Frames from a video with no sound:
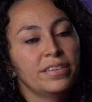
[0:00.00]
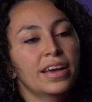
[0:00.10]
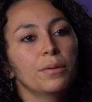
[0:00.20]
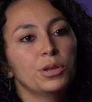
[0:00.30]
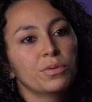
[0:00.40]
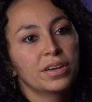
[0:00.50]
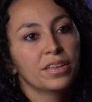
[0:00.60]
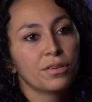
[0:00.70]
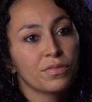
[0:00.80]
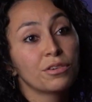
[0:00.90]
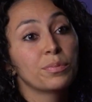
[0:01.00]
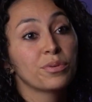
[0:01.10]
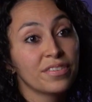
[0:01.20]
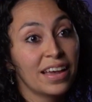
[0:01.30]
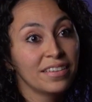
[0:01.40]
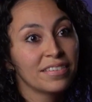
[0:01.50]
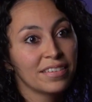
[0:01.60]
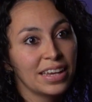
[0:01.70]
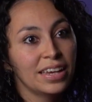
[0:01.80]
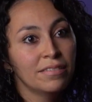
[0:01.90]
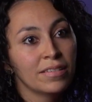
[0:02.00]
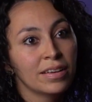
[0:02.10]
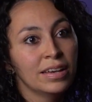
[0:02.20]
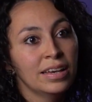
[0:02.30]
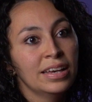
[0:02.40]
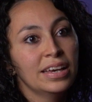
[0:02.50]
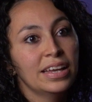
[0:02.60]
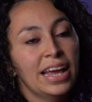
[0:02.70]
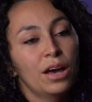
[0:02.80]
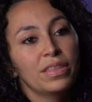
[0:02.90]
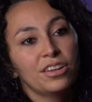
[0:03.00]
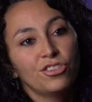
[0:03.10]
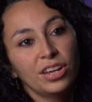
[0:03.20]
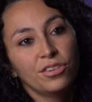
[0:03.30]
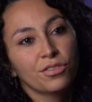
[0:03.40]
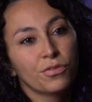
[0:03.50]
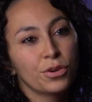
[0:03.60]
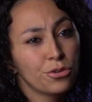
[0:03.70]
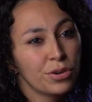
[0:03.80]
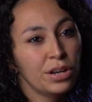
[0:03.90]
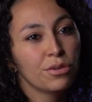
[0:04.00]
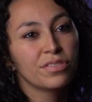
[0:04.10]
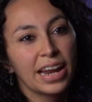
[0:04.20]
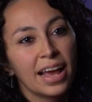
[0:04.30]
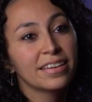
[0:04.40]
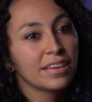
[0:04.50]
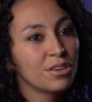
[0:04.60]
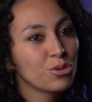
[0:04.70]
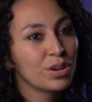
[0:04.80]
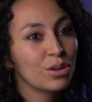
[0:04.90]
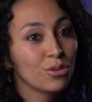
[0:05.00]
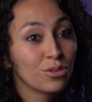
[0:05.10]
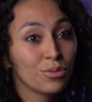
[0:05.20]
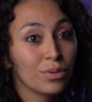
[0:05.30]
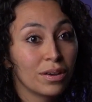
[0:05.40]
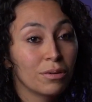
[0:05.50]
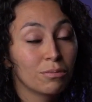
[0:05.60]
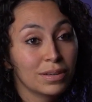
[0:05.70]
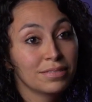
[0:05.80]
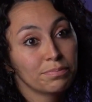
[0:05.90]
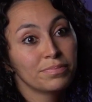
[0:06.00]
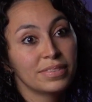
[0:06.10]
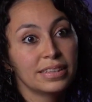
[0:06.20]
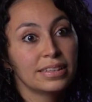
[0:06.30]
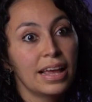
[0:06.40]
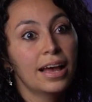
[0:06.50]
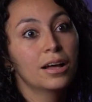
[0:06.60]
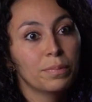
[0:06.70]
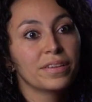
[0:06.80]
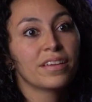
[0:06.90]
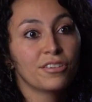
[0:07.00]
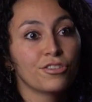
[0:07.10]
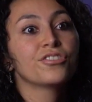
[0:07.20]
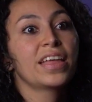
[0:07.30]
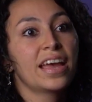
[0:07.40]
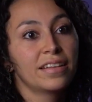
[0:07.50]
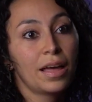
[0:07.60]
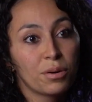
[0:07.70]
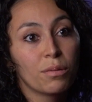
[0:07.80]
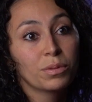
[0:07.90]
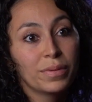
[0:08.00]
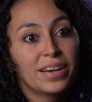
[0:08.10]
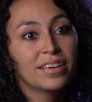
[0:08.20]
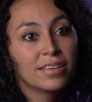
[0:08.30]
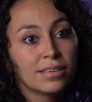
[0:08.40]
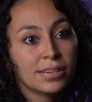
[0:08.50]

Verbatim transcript: type to another very precisely and how that changes for neutrinos and antineutrinos will help us understand that problem better.